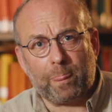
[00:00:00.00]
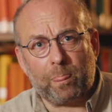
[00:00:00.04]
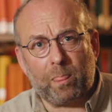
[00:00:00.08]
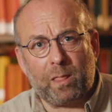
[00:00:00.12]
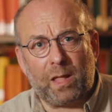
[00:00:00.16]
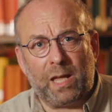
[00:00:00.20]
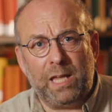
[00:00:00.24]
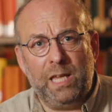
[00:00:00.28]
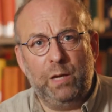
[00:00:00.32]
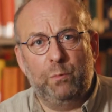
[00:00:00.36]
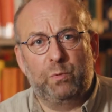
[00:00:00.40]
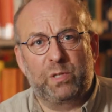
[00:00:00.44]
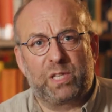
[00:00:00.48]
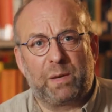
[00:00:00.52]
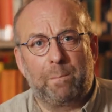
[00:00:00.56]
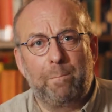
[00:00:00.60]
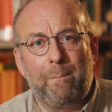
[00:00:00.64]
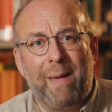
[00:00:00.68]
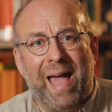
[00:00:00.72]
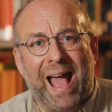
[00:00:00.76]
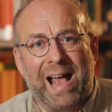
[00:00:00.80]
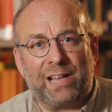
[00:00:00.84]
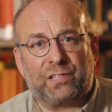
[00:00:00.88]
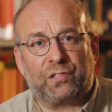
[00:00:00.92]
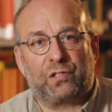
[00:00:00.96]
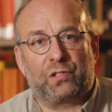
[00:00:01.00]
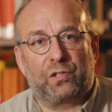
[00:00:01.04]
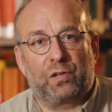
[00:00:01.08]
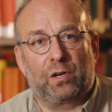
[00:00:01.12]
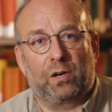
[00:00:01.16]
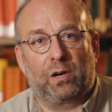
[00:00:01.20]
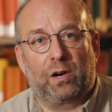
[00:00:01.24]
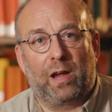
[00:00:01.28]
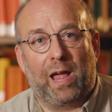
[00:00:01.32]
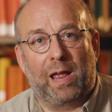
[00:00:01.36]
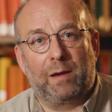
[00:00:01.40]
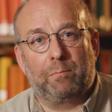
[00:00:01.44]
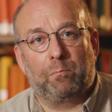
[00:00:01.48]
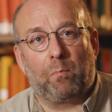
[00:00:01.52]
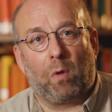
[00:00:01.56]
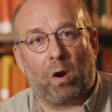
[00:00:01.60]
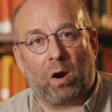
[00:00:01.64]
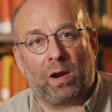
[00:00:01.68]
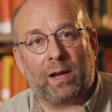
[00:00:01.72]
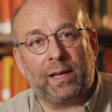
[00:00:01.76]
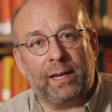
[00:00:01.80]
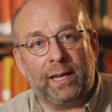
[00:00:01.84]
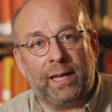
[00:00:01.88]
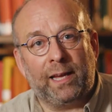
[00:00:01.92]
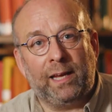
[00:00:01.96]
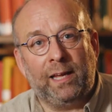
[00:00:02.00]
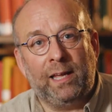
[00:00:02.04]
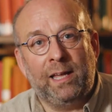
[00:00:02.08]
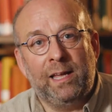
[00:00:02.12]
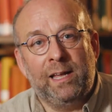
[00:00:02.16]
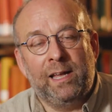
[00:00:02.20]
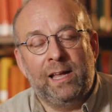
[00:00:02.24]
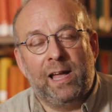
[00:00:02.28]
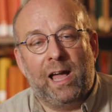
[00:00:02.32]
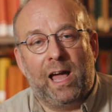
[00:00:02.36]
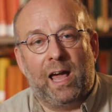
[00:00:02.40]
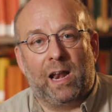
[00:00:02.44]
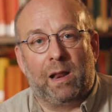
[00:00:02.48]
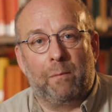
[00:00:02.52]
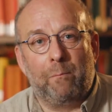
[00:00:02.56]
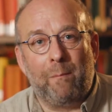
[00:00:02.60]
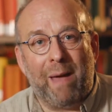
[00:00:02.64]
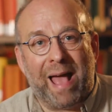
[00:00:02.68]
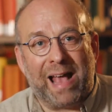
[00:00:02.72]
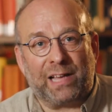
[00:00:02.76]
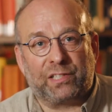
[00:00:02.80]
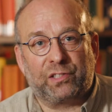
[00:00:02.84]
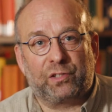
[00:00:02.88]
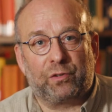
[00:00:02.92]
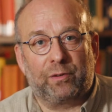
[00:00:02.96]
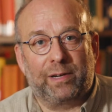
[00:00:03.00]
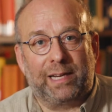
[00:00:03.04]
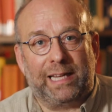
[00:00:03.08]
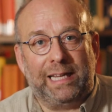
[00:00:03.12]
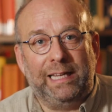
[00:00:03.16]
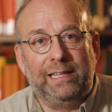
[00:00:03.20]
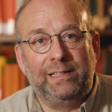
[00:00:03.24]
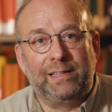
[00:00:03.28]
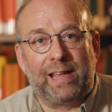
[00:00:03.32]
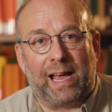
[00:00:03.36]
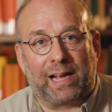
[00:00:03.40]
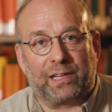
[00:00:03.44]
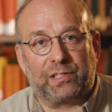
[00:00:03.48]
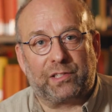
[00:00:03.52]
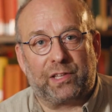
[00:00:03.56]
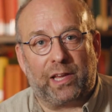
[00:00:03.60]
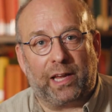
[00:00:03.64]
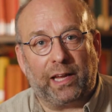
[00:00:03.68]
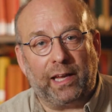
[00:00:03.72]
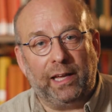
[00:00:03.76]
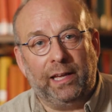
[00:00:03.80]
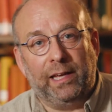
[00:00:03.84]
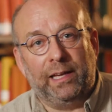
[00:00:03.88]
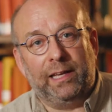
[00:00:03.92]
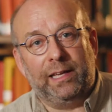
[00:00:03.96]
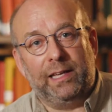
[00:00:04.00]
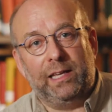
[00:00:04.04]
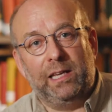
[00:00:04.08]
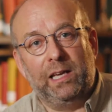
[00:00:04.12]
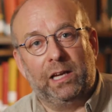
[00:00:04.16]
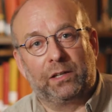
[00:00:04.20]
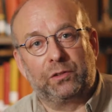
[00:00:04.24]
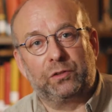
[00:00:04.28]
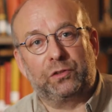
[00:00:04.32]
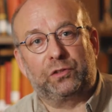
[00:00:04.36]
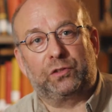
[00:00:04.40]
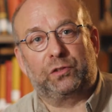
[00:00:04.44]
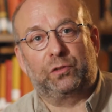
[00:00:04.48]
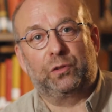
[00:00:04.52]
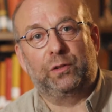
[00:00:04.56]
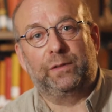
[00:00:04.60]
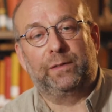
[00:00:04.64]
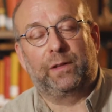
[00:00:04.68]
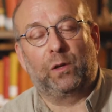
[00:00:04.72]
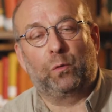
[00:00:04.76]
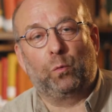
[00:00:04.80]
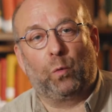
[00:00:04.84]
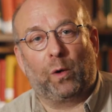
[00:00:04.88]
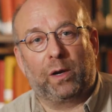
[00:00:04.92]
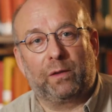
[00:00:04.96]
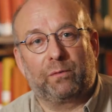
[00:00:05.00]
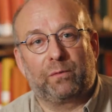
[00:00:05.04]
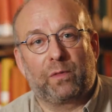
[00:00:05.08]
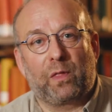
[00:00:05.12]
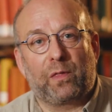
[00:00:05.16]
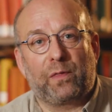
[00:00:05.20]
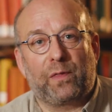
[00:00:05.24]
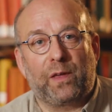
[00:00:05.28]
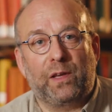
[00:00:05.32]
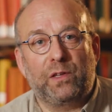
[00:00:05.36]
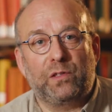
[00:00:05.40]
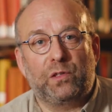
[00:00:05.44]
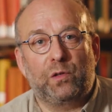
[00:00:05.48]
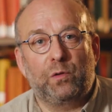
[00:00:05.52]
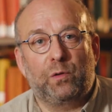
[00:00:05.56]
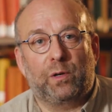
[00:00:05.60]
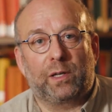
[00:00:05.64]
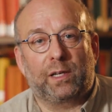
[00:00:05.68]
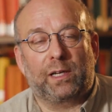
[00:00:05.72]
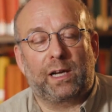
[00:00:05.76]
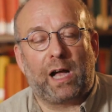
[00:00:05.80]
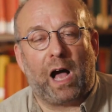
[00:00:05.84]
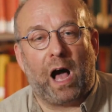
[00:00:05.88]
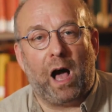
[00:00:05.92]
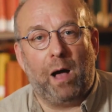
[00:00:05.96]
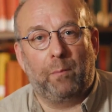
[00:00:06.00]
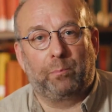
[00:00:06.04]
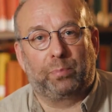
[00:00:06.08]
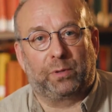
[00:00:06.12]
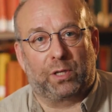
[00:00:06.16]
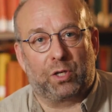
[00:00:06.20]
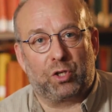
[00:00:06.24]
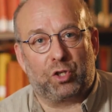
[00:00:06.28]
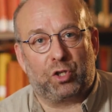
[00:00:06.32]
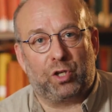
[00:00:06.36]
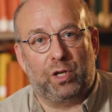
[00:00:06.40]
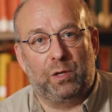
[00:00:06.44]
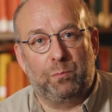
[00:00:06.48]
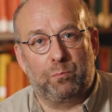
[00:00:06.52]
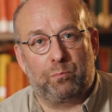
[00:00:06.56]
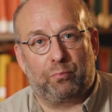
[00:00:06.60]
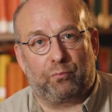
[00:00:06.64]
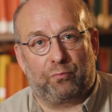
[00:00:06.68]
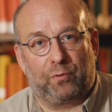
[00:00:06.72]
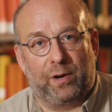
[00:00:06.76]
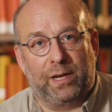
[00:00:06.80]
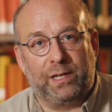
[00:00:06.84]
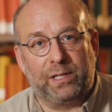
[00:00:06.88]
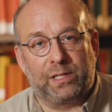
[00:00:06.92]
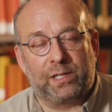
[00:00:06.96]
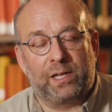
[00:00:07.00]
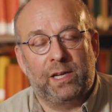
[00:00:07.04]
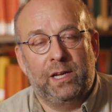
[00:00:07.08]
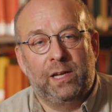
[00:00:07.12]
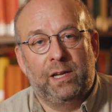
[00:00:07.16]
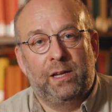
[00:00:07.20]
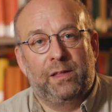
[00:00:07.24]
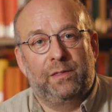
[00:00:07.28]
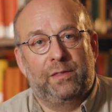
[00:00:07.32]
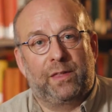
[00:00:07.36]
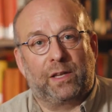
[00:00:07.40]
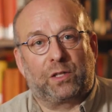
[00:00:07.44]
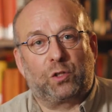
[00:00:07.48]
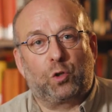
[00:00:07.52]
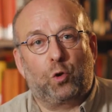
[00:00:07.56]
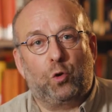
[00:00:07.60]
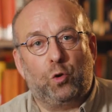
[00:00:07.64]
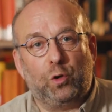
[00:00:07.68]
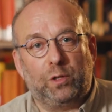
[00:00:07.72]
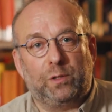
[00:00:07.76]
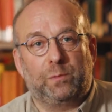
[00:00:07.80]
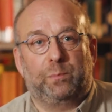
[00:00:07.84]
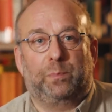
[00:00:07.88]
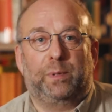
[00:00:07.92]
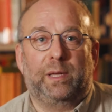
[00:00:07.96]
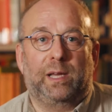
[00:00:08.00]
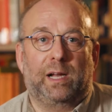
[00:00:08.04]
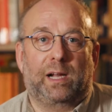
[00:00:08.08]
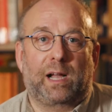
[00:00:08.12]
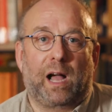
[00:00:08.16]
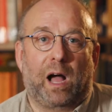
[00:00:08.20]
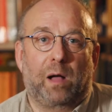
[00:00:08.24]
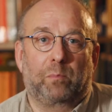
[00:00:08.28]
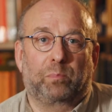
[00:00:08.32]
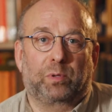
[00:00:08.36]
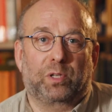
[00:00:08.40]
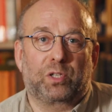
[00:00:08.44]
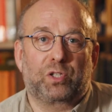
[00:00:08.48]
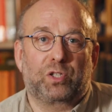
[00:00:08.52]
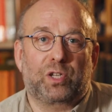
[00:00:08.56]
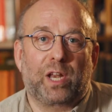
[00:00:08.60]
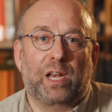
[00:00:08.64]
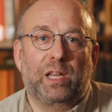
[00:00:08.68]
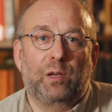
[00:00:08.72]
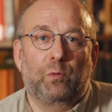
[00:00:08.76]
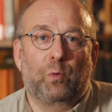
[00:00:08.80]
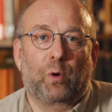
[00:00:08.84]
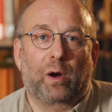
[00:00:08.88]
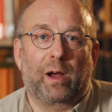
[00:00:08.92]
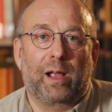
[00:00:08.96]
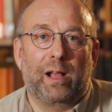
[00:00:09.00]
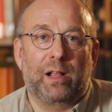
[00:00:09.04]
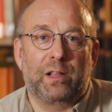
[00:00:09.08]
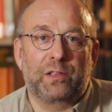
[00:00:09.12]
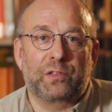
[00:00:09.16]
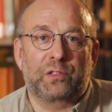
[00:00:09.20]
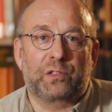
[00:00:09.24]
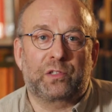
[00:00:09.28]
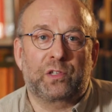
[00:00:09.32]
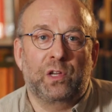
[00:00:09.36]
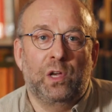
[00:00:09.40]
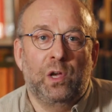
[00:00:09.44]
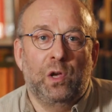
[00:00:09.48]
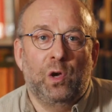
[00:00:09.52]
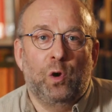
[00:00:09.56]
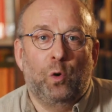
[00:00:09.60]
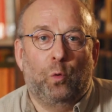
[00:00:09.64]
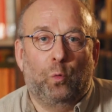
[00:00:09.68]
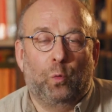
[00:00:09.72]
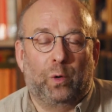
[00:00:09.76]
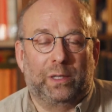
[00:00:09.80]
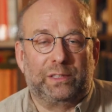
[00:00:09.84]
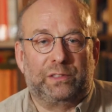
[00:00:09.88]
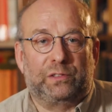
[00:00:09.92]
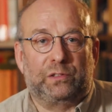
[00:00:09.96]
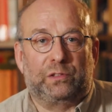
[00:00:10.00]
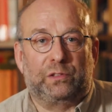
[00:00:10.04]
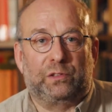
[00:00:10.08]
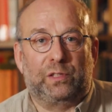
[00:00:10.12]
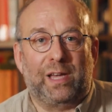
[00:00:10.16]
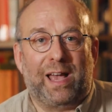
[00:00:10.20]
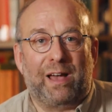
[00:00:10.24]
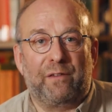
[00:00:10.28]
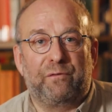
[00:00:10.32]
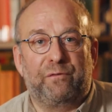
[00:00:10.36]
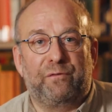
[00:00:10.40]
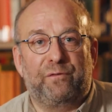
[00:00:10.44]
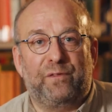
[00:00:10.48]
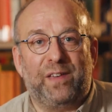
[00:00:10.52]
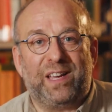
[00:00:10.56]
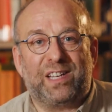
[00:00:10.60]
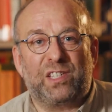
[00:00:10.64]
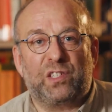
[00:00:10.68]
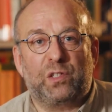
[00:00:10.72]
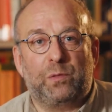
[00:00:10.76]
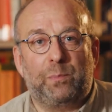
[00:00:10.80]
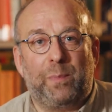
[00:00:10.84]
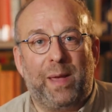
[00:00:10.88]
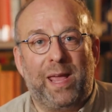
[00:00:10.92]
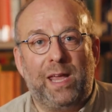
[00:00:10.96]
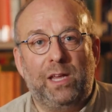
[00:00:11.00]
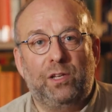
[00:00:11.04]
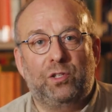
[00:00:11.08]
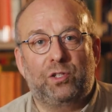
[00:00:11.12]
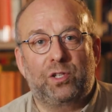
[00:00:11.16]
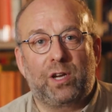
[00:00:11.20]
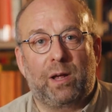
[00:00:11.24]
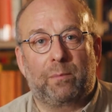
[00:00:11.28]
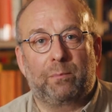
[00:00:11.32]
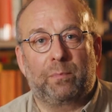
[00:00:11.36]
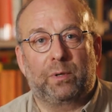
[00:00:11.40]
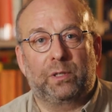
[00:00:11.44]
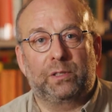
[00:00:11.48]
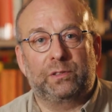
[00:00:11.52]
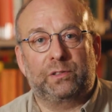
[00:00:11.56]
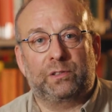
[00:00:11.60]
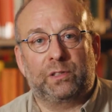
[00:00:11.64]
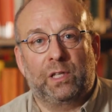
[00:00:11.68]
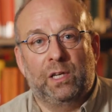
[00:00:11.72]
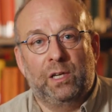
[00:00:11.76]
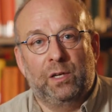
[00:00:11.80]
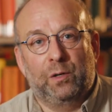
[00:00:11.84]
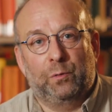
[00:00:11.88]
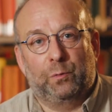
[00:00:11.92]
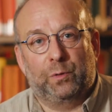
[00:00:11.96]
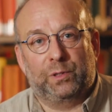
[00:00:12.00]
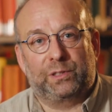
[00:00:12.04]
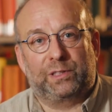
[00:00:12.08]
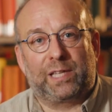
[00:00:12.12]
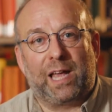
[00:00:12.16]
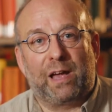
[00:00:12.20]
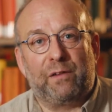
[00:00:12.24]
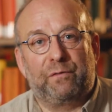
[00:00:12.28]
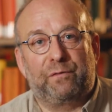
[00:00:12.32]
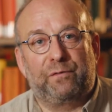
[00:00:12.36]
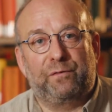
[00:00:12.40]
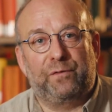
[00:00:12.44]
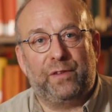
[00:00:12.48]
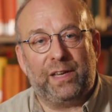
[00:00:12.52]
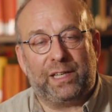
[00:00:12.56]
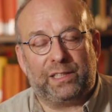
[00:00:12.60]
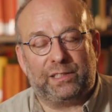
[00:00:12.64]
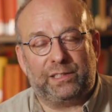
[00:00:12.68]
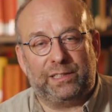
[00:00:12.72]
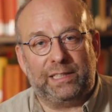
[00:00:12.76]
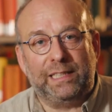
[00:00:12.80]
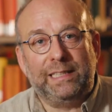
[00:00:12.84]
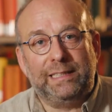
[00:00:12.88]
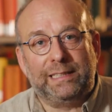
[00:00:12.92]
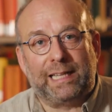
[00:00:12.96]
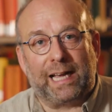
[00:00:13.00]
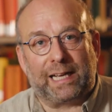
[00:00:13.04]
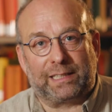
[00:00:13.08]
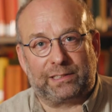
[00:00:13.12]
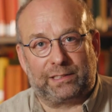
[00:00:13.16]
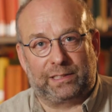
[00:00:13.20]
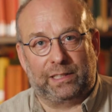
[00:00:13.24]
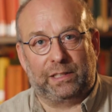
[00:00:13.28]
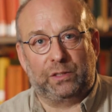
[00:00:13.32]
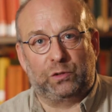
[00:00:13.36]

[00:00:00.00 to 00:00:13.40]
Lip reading: He was a master at marketing and a master at indexing. He understood that one of the things you could accomplish in print that couldn't be accomplished anywhere else was to have fixed page numbers, was to have fixed indexing